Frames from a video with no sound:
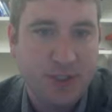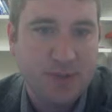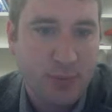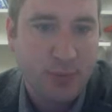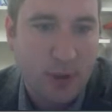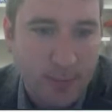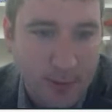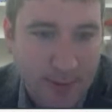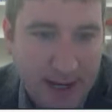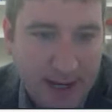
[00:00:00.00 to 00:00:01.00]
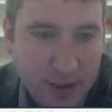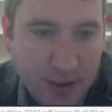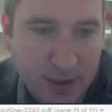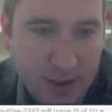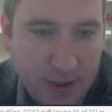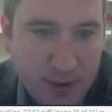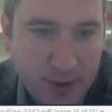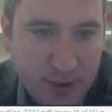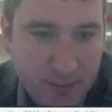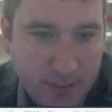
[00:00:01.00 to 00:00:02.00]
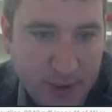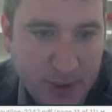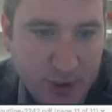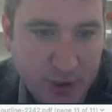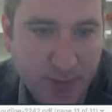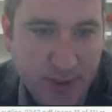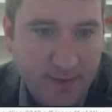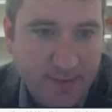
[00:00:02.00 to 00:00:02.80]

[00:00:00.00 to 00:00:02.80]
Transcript: in purple to match the picture above.